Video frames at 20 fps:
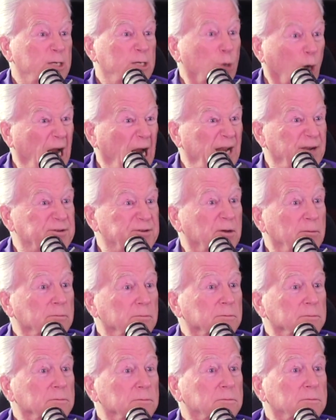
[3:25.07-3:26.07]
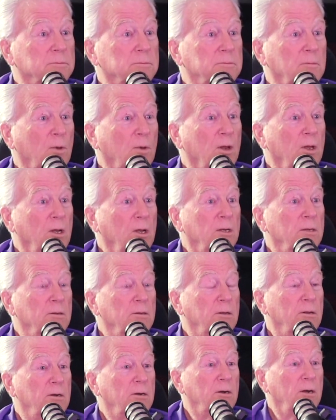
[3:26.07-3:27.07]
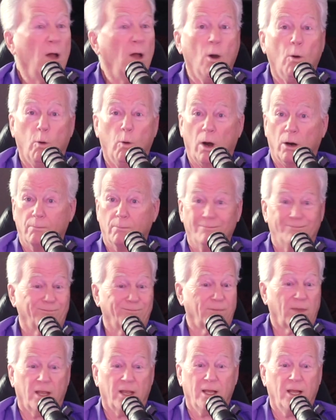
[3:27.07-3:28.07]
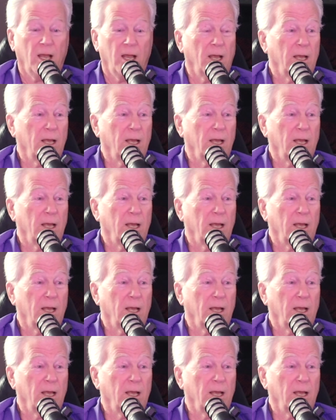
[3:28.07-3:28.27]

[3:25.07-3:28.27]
great. Oh, yeah. Well, or the C, the